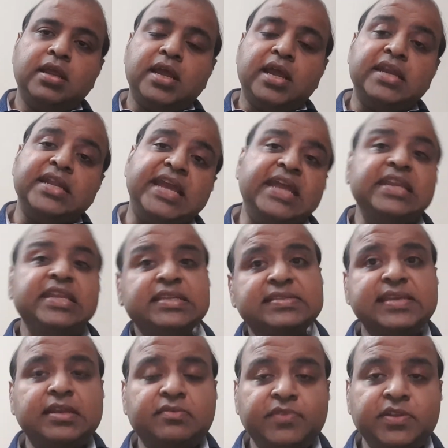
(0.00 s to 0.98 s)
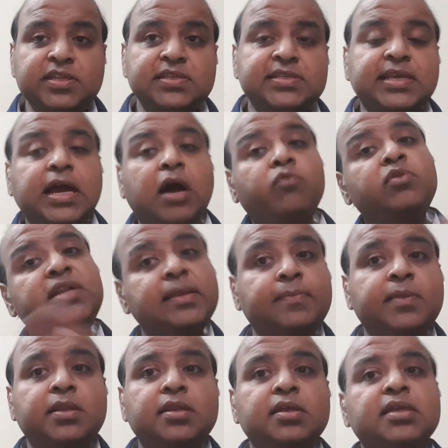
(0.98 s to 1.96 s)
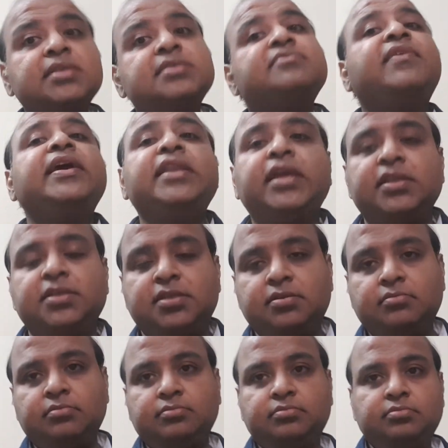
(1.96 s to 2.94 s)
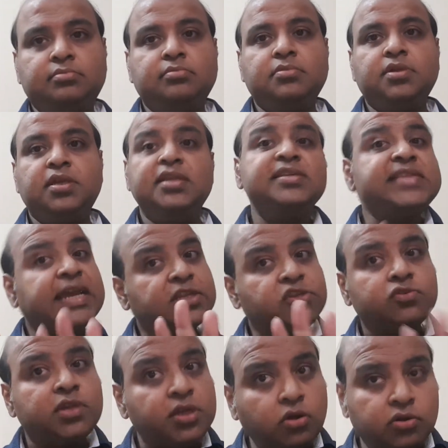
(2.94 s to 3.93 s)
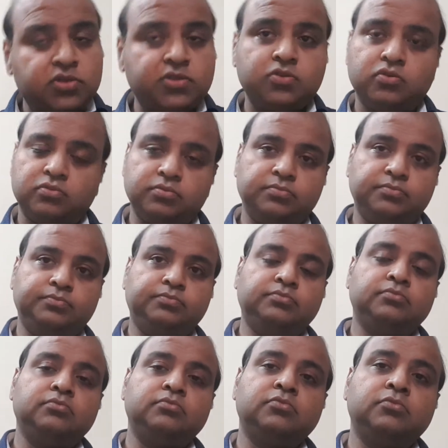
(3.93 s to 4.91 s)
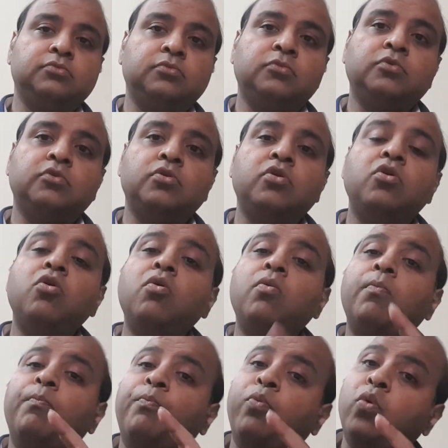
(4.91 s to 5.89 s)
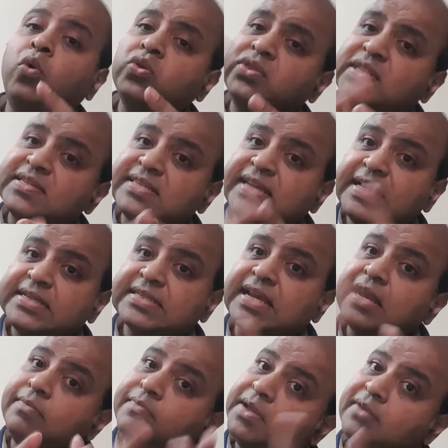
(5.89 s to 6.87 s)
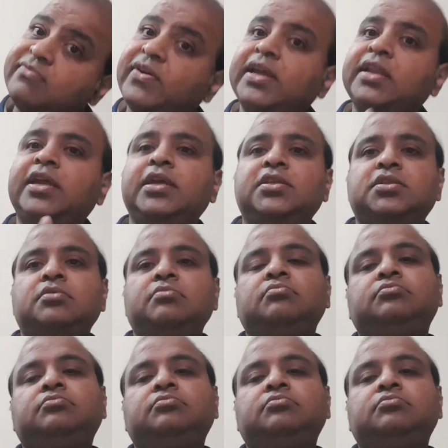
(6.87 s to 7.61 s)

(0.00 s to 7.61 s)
and any set which is countable is finite. It is actually not so. Both sets can be infinite.